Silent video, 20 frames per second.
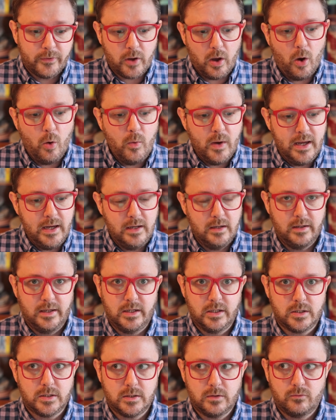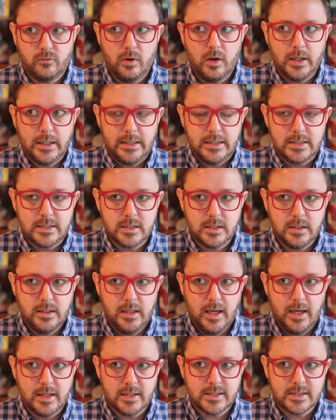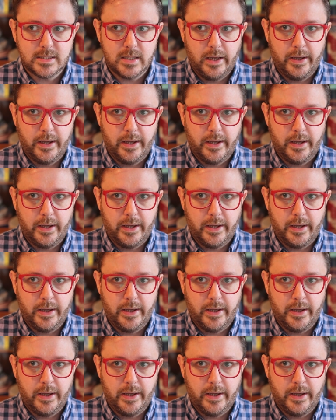English, right? Yes.